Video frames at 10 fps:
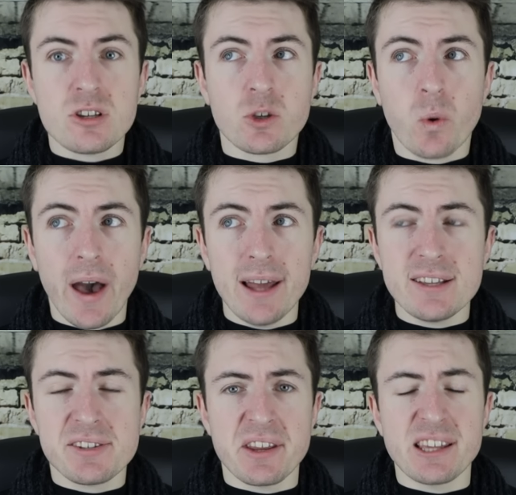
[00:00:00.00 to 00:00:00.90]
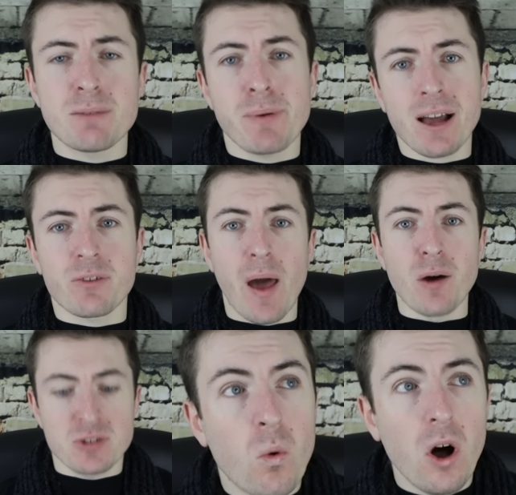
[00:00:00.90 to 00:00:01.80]
Just quietly sitting in the
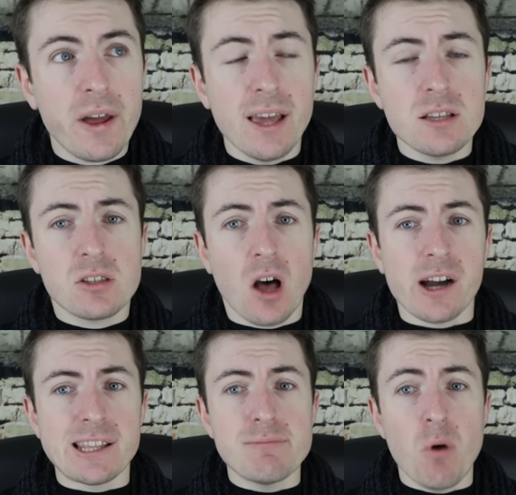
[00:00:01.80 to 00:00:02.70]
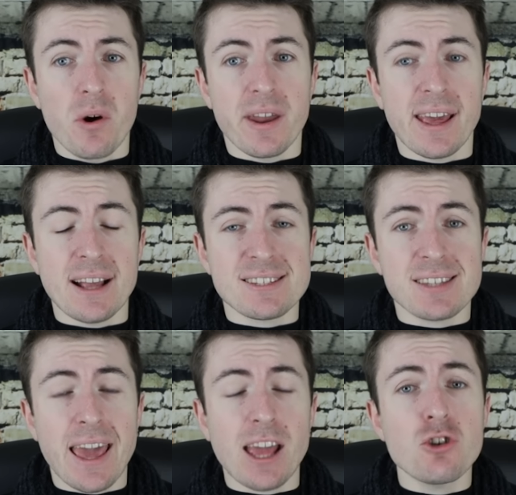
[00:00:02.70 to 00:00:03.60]
background, walking his dog in the morning,
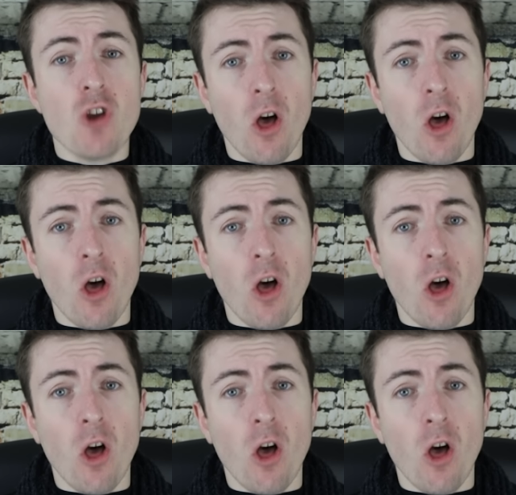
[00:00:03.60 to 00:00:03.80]
saying